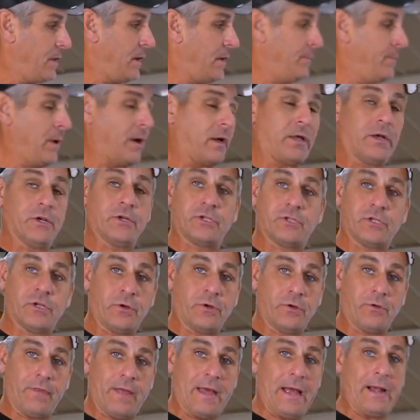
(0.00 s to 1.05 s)
I'm not gonna show
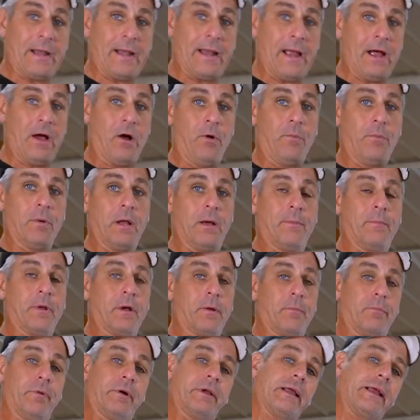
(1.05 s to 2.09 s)
you that now, but I'm
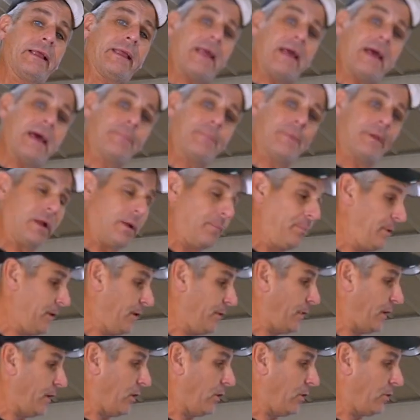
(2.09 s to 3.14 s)
gonna bring a cabinet up
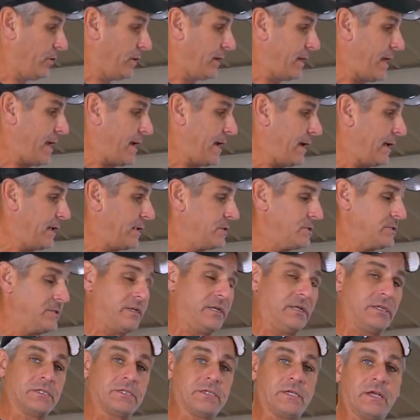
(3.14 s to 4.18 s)
here that already has
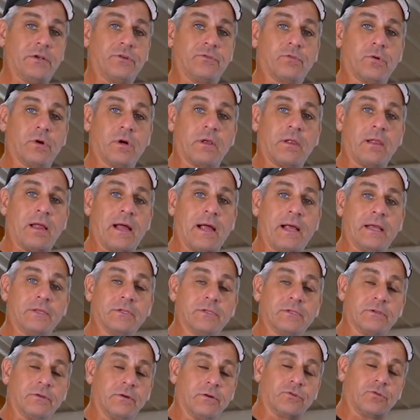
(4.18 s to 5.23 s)
the Inset drawer
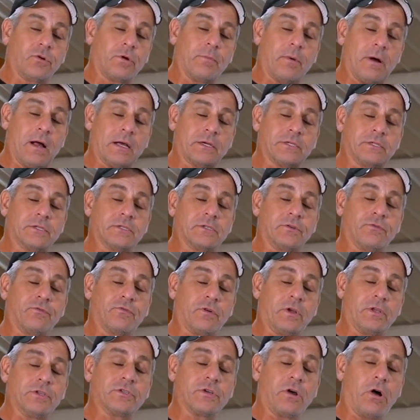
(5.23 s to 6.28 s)
glides or drawer boxes and
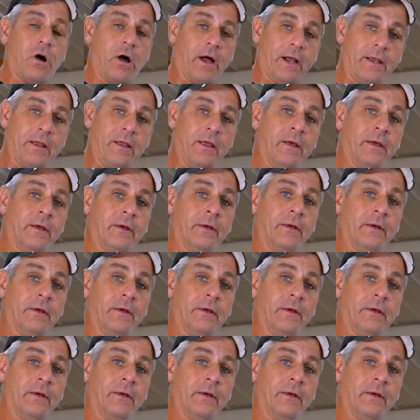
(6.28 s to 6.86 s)
fronts on.